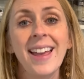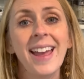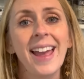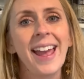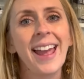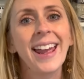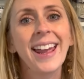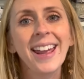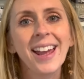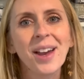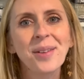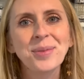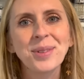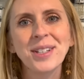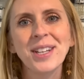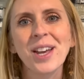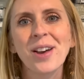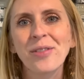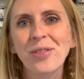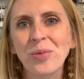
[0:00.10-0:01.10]
Hey, I'm
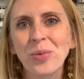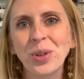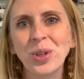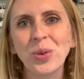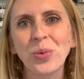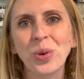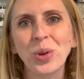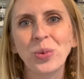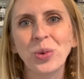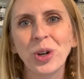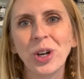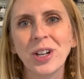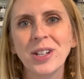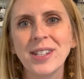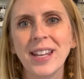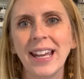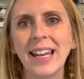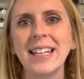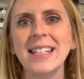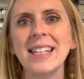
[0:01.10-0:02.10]
Danielle from Wendell
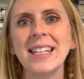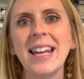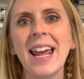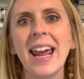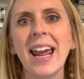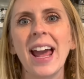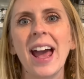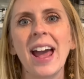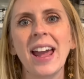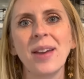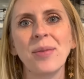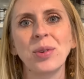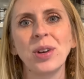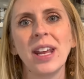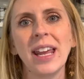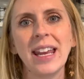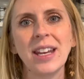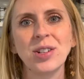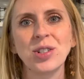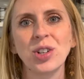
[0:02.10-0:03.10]
Woodworks, and today I am going
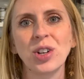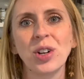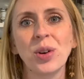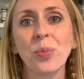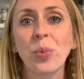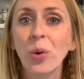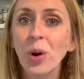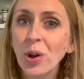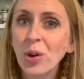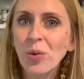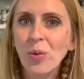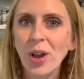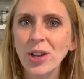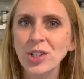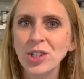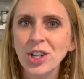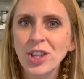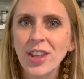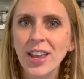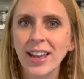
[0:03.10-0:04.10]
to answer an important
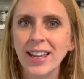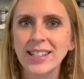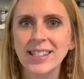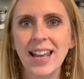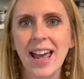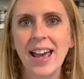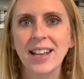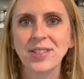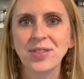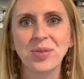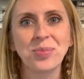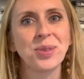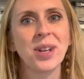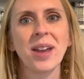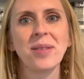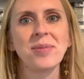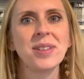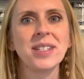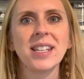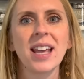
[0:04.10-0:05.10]
question that gets asked from
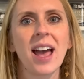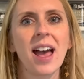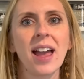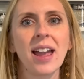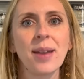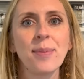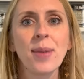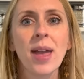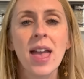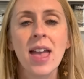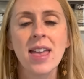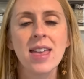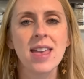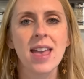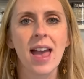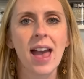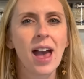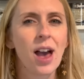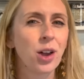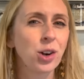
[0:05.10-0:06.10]
time to time.
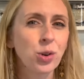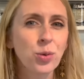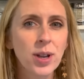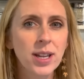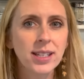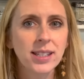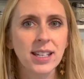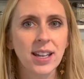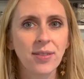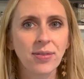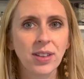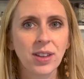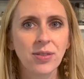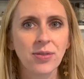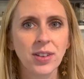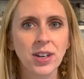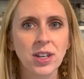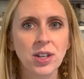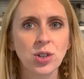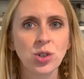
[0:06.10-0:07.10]
How do I safely
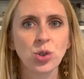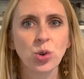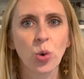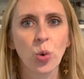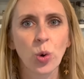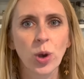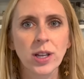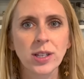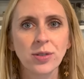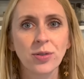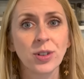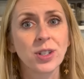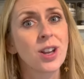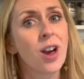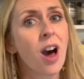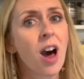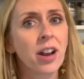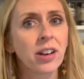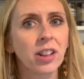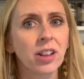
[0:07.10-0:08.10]
finish toys for
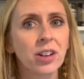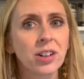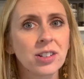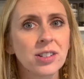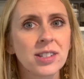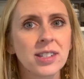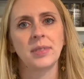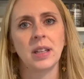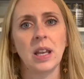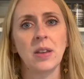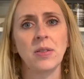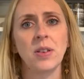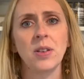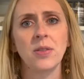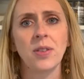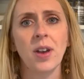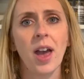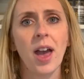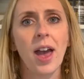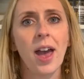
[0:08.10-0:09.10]
toddlers? If
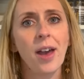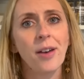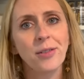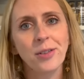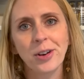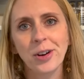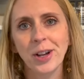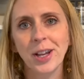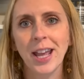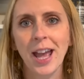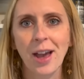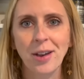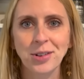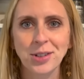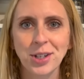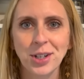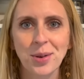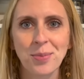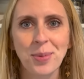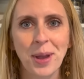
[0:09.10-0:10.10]
you've ever
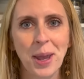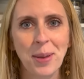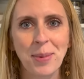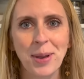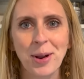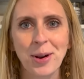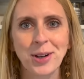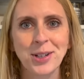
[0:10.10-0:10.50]
encountered a baby or a